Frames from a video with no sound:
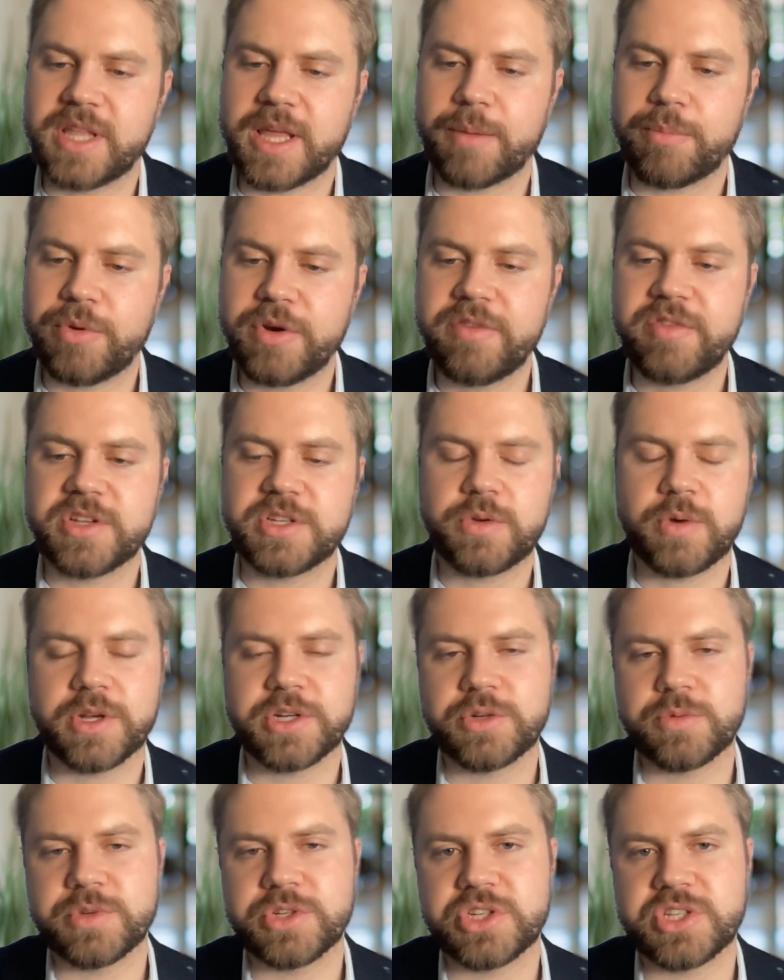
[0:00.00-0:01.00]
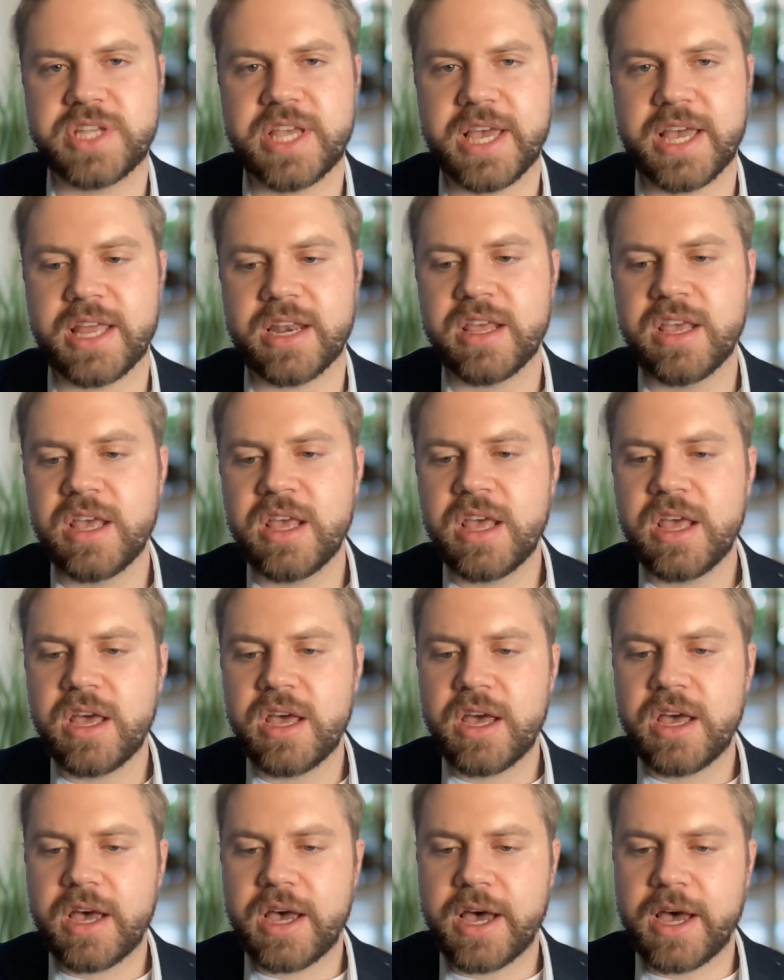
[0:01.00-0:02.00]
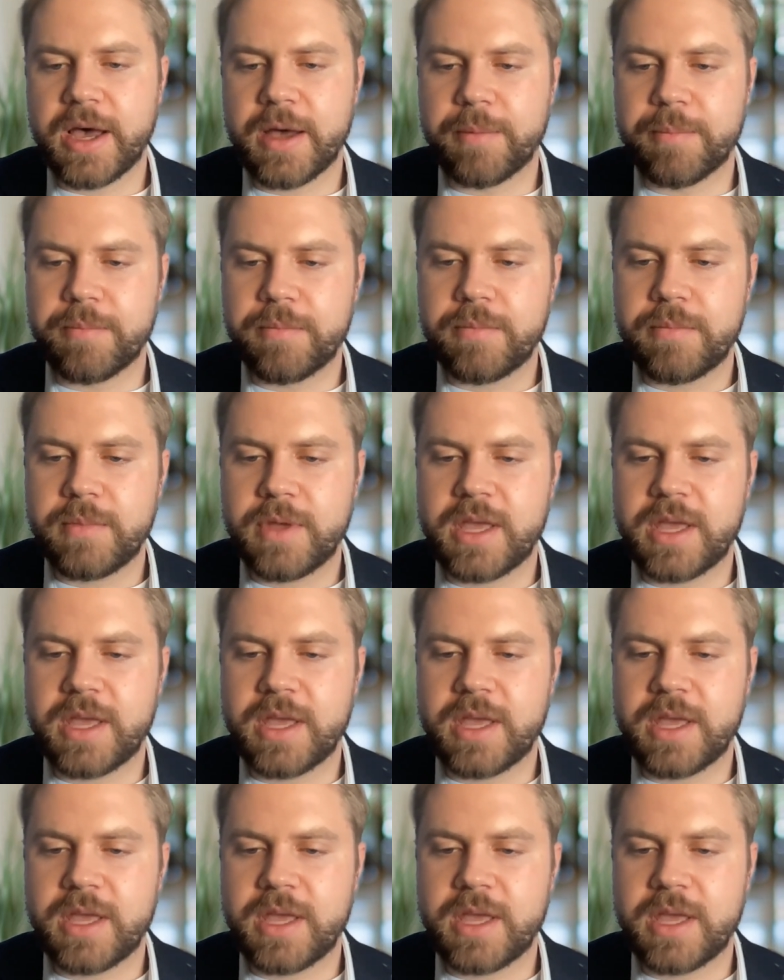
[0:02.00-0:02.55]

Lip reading: that previous question we just had. And